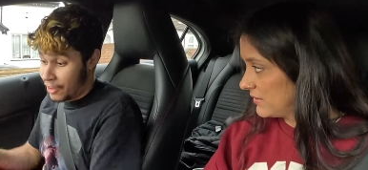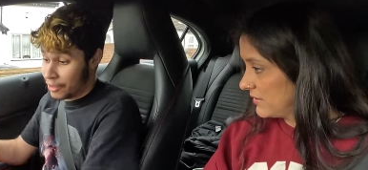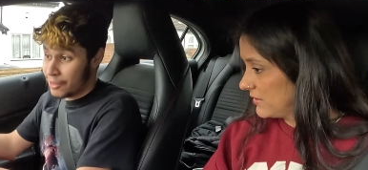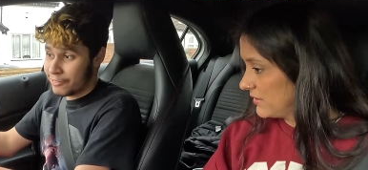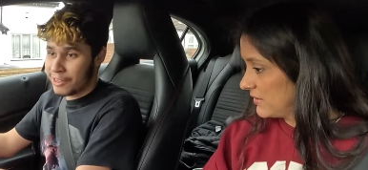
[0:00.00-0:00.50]

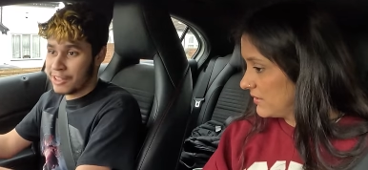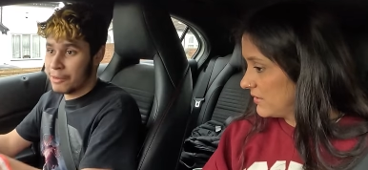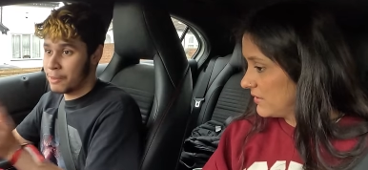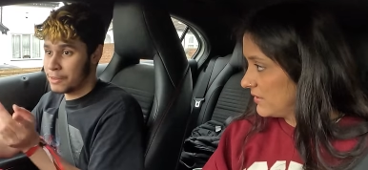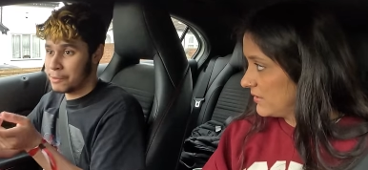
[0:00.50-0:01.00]
Speaker 1: A lot,
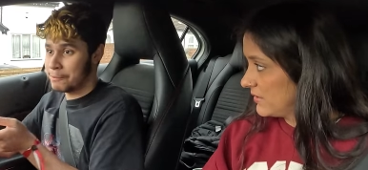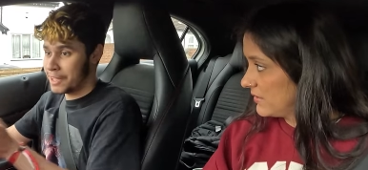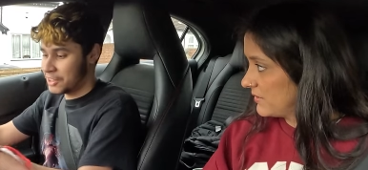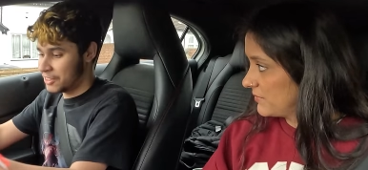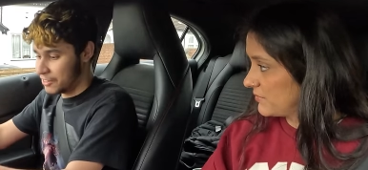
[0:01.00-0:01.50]
yeah. When you were
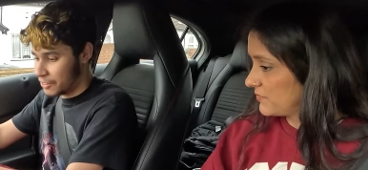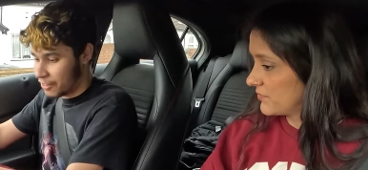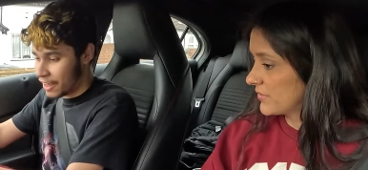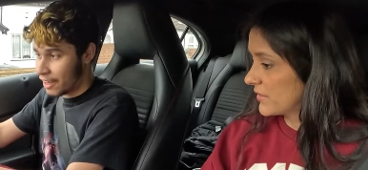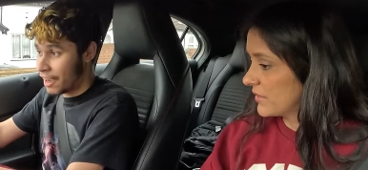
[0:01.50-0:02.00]
mentioning a
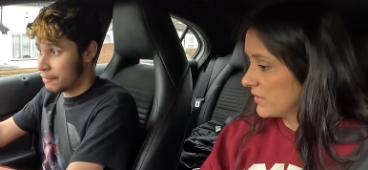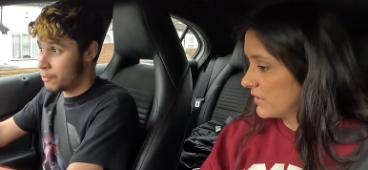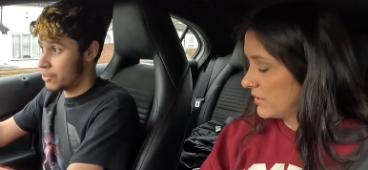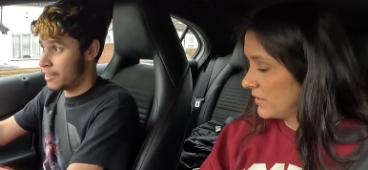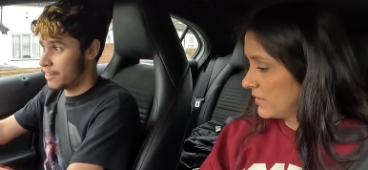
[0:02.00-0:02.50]
lot, I,
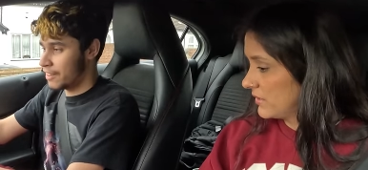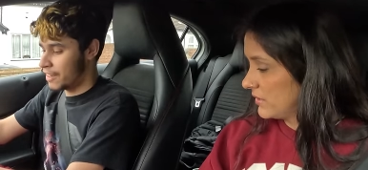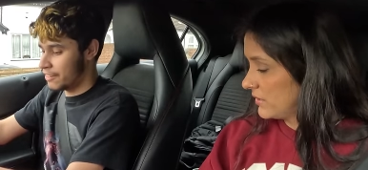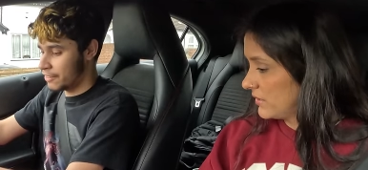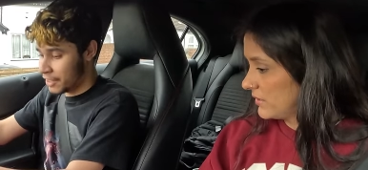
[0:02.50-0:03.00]
I'm, I,
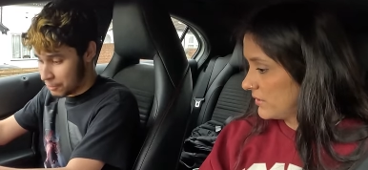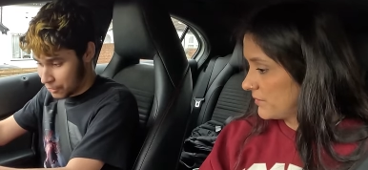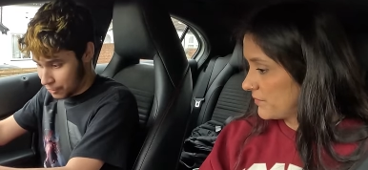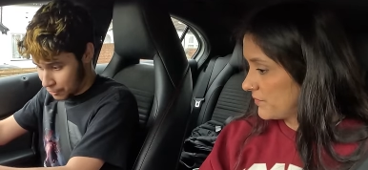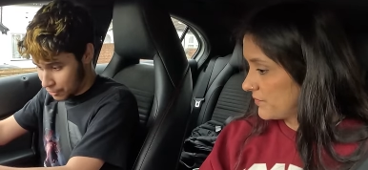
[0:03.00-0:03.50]
you keep
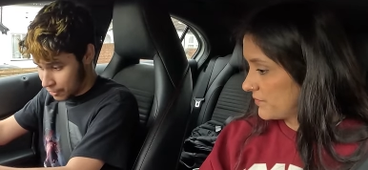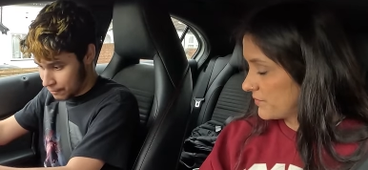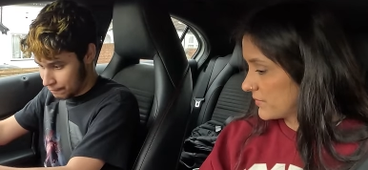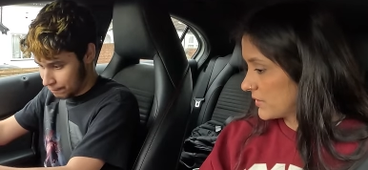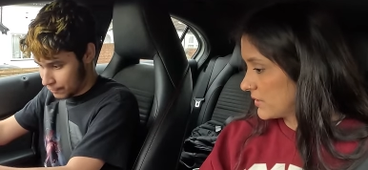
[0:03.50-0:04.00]
saying
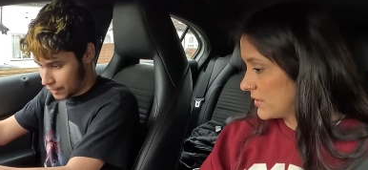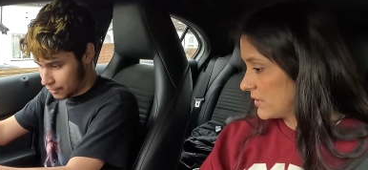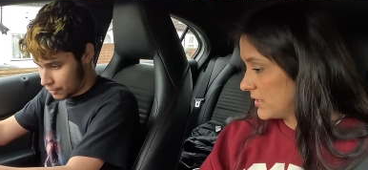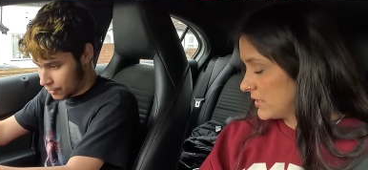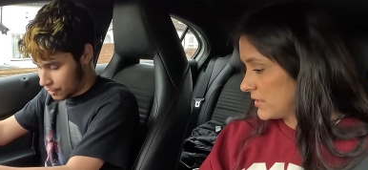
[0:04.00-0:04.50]
um,
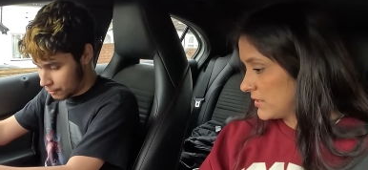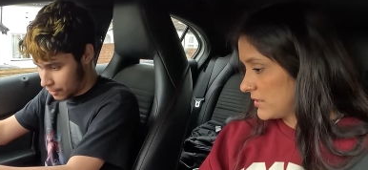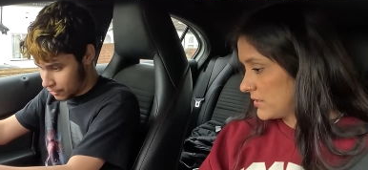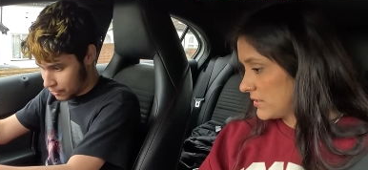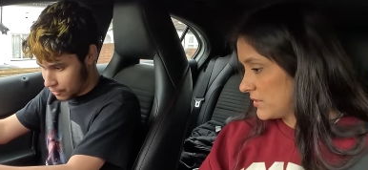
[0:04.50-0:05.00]
the tip
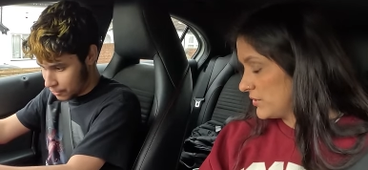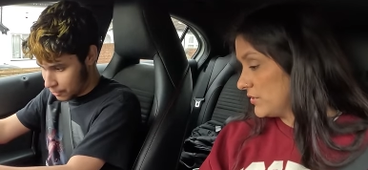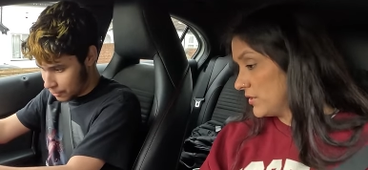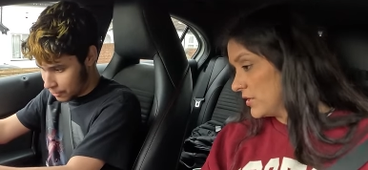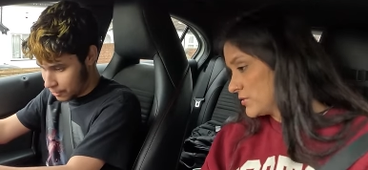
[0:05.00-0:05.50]
needs to. No,
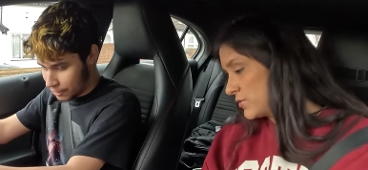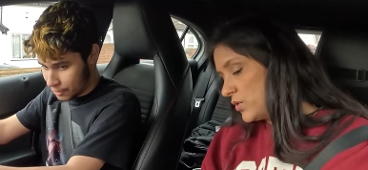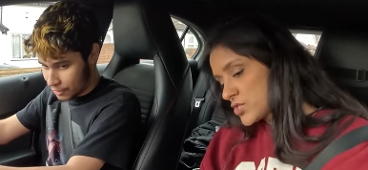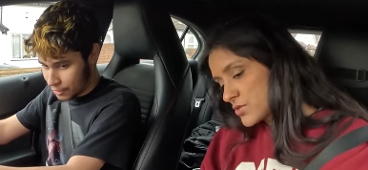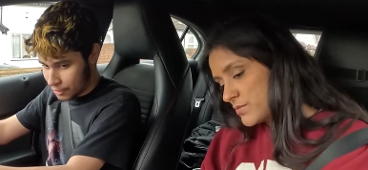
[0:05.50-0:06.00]
no.
Speaker 2: So
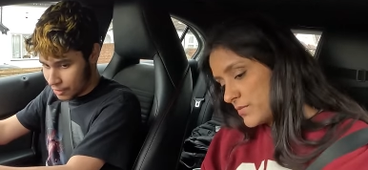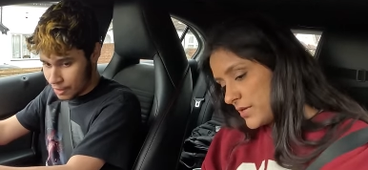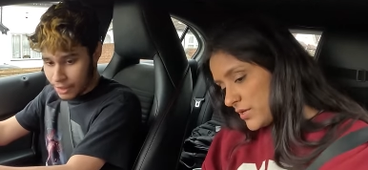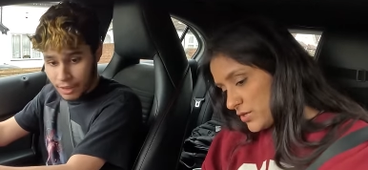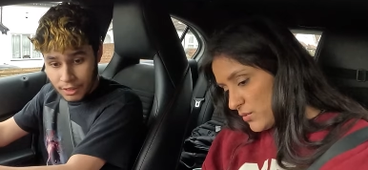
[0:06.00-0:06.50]
watch.
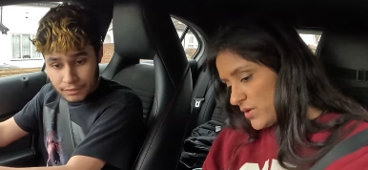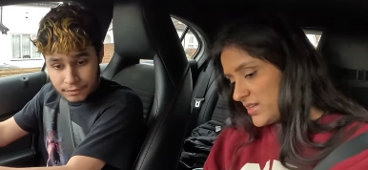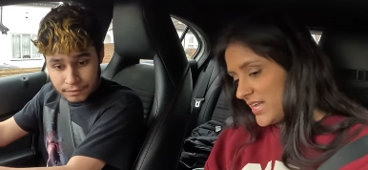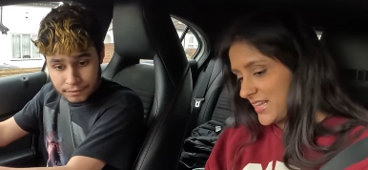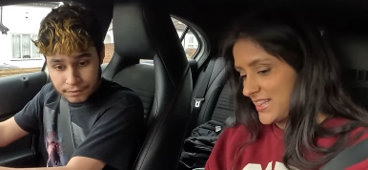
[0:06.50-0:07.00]
You don't
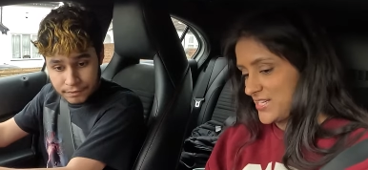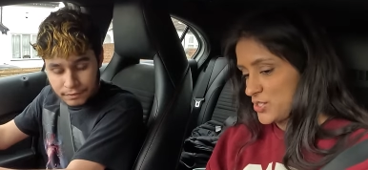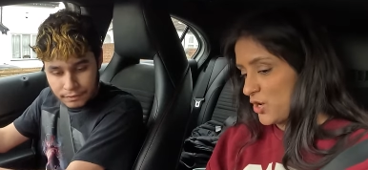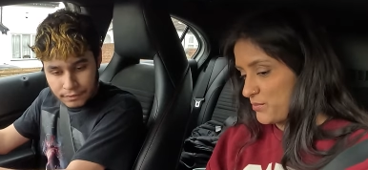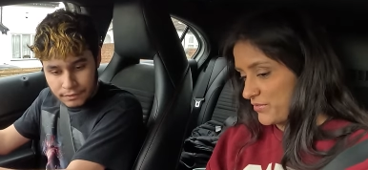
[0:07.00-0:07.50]
want like the
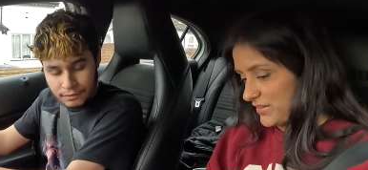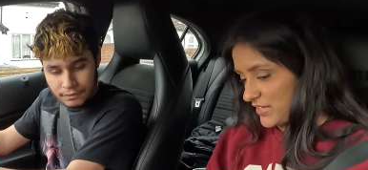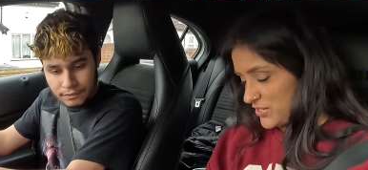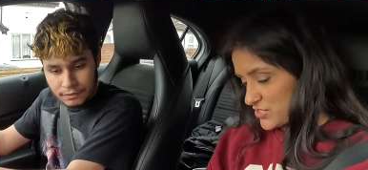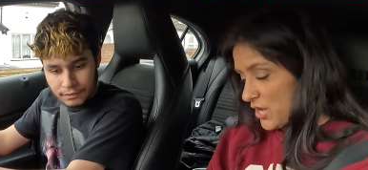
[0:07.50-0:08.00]
top of
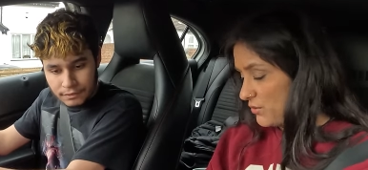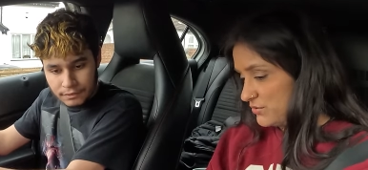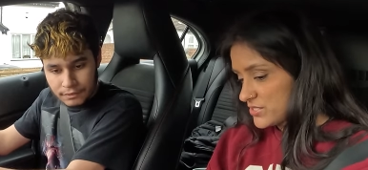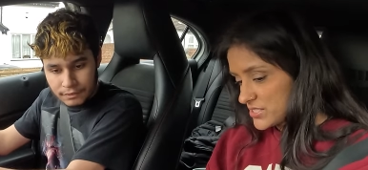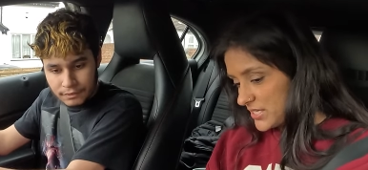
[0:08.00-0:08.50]
like your
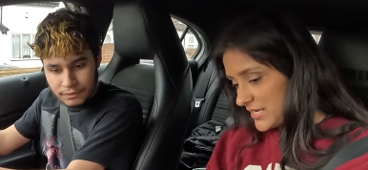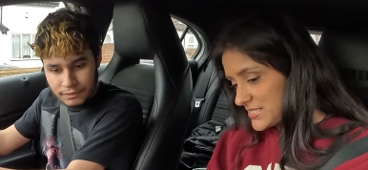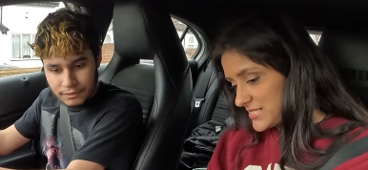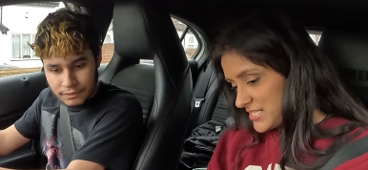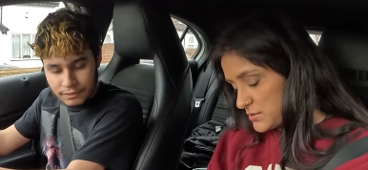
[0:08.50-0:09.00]
toes.
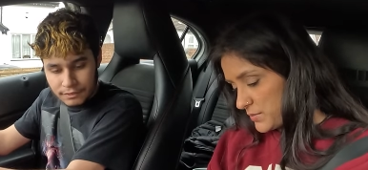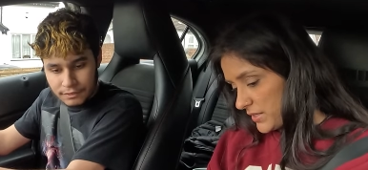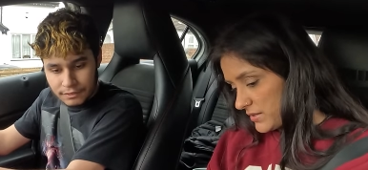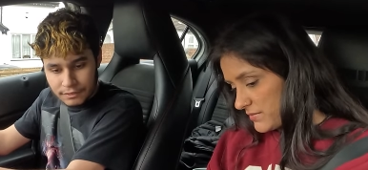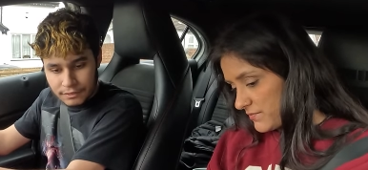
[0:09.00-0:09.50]
It's this
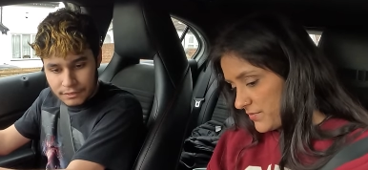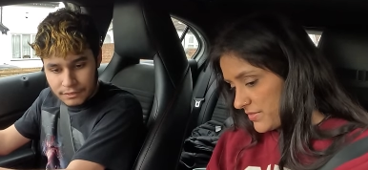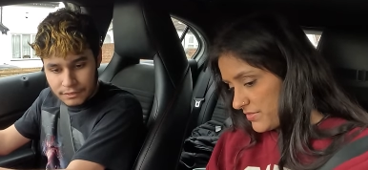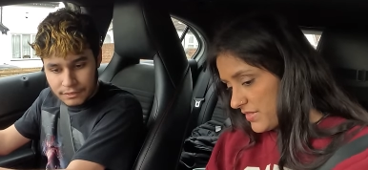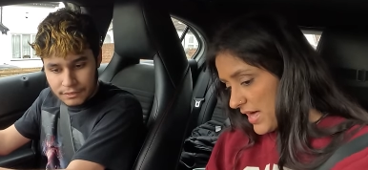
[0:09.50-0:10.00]
bit,
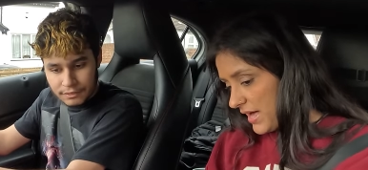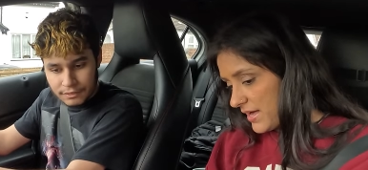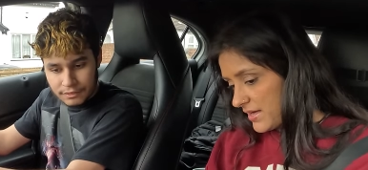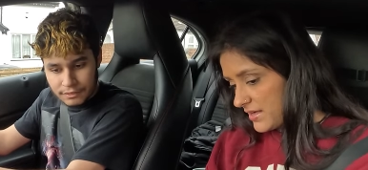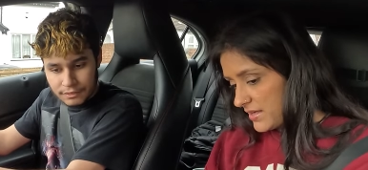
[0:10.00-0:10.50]
that.
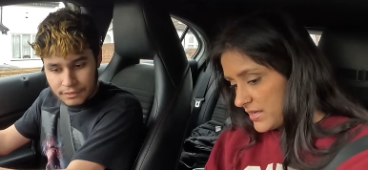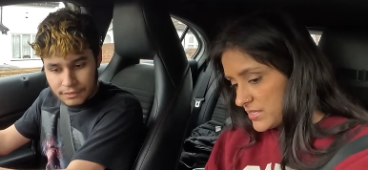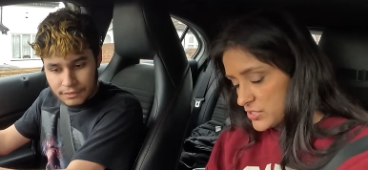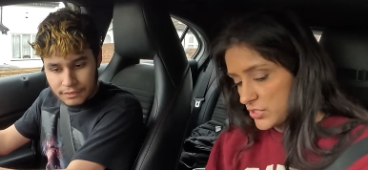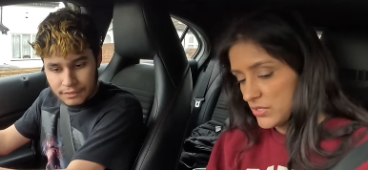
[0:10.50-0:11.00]

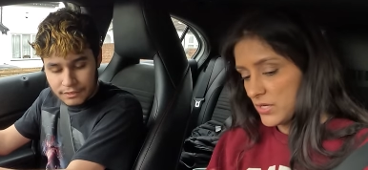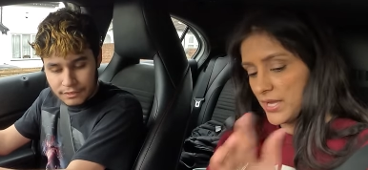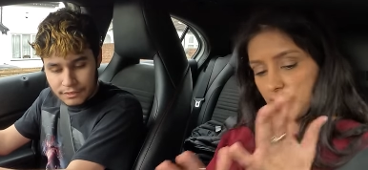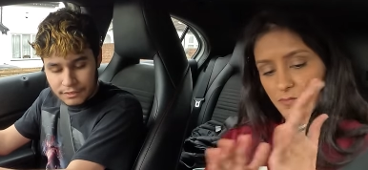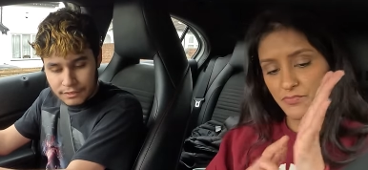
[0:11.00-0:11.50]
So you know, like,